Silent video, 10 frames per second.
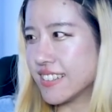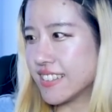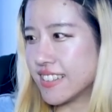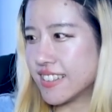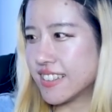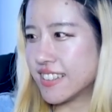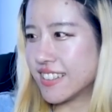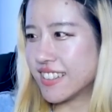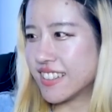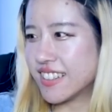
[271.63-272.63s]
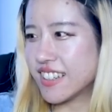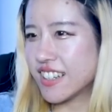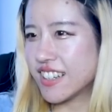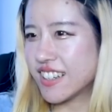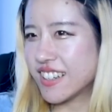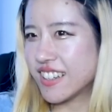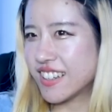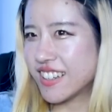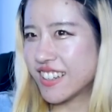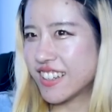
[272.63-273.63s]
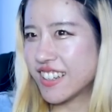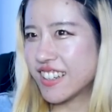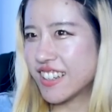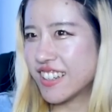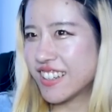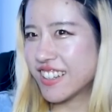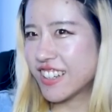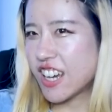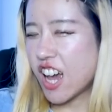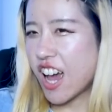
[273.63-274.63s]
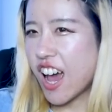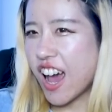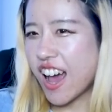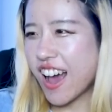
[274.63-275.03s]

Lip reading: [no speech]